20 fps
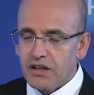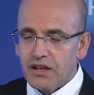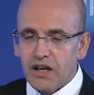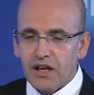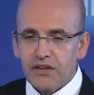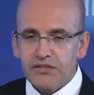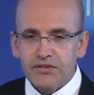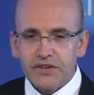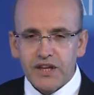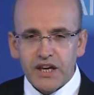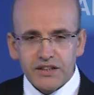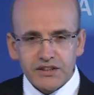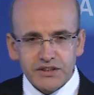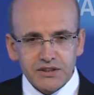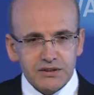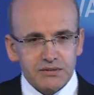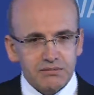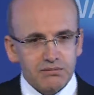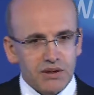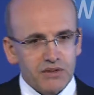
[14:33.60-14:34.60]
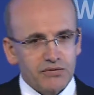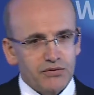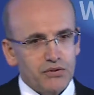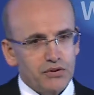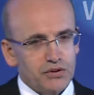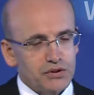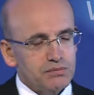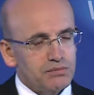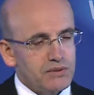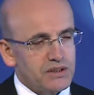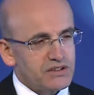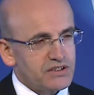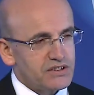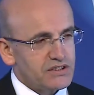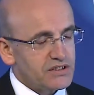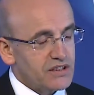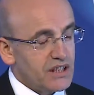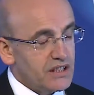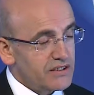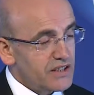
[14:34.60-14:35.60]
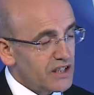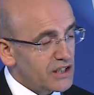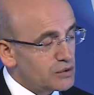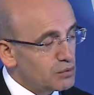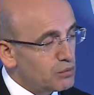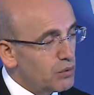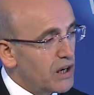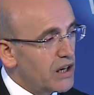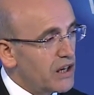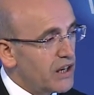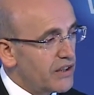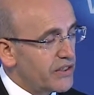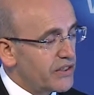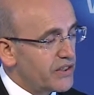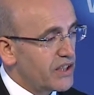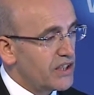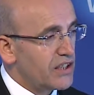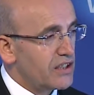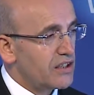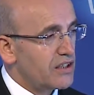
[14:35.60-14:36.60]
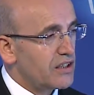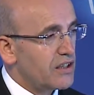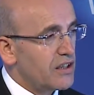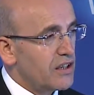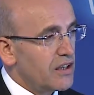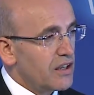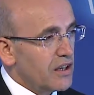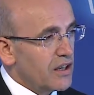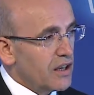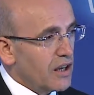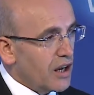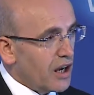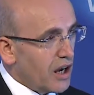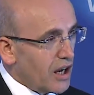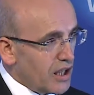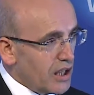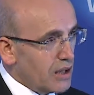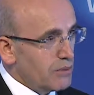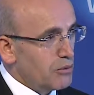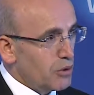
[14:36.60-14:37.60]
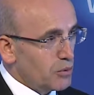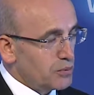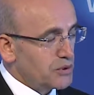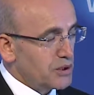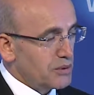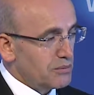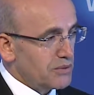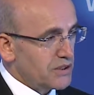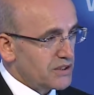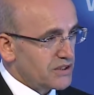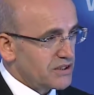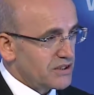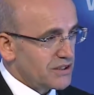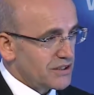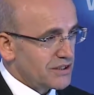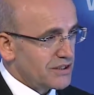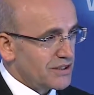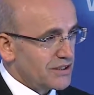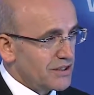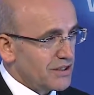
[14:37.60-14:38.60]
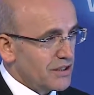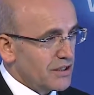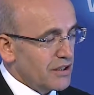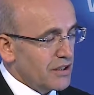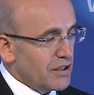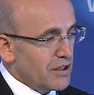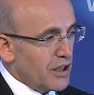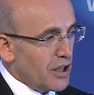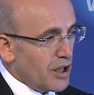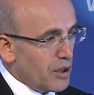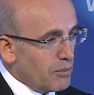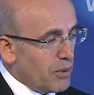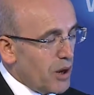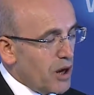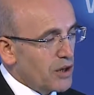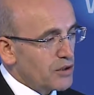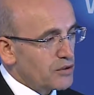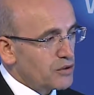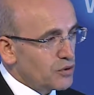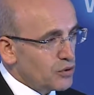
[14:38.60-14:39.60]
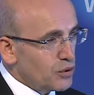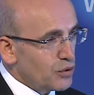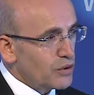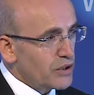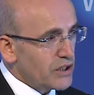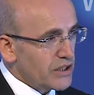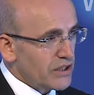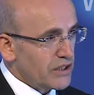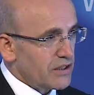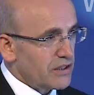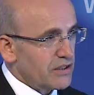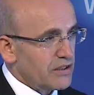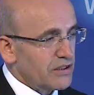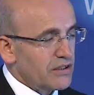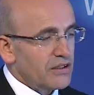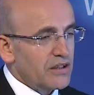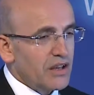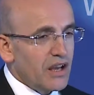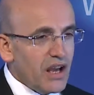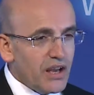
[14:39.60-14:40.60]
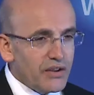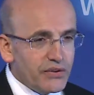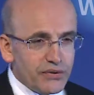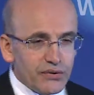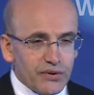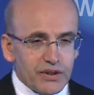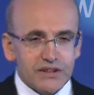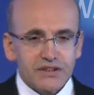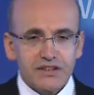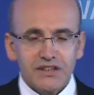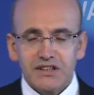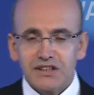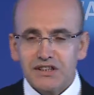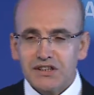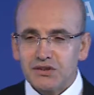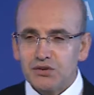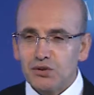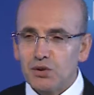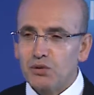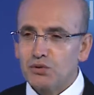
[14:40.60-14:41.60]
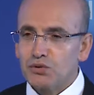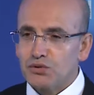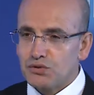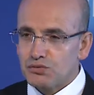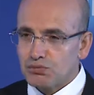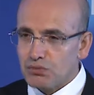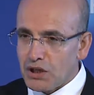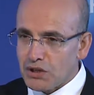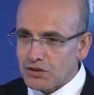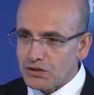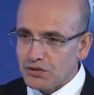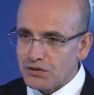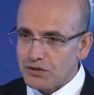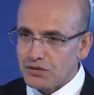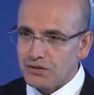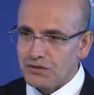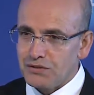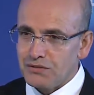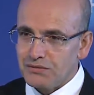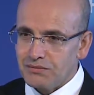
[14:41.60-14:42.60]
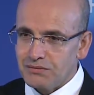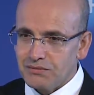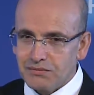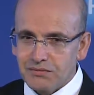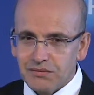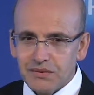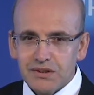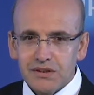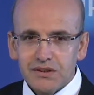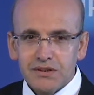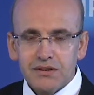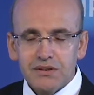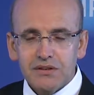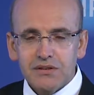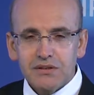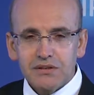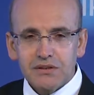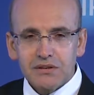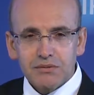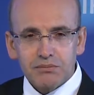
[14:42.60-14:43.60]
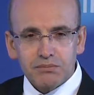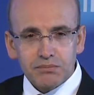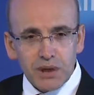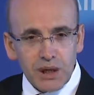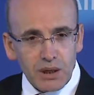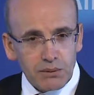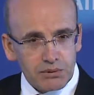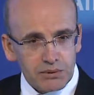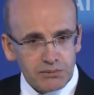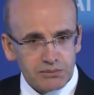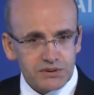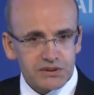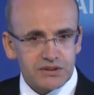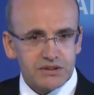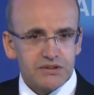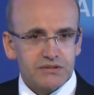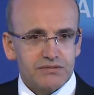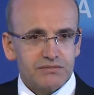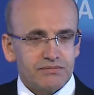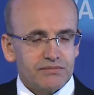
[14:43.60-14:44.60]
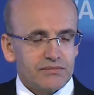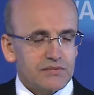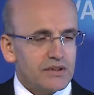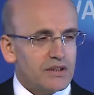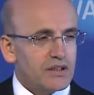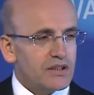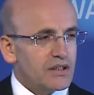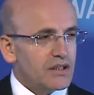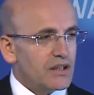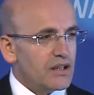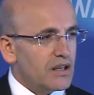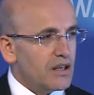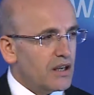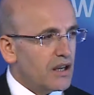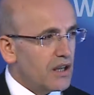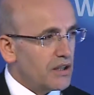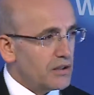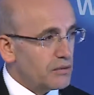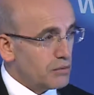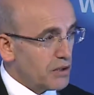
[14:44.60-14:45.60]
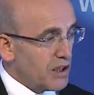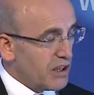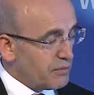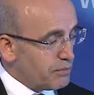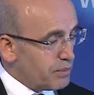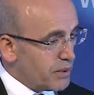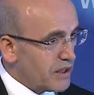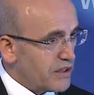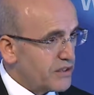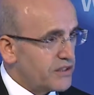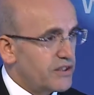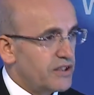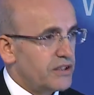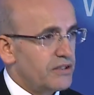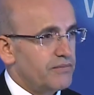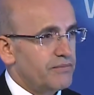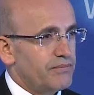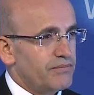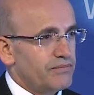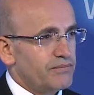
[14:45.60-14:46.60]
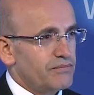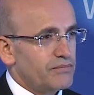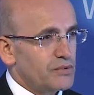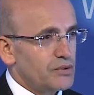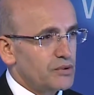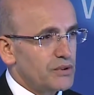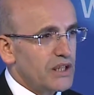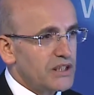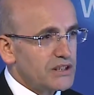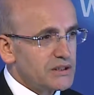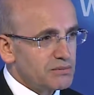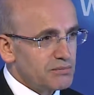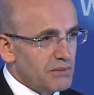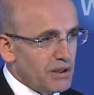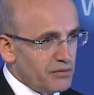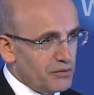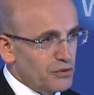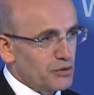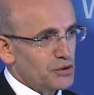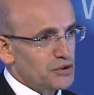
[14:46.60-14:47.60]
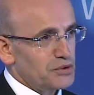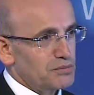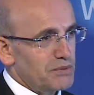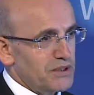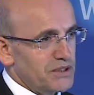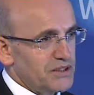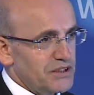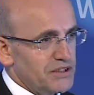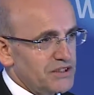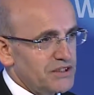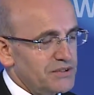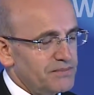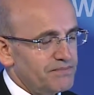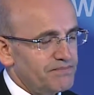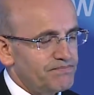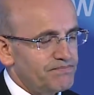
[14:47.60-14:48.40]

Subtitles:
And that's my first message. And that's why I think I am optimistic about Turkey addressing its own structural problems. And we have plenty. So that's my first message.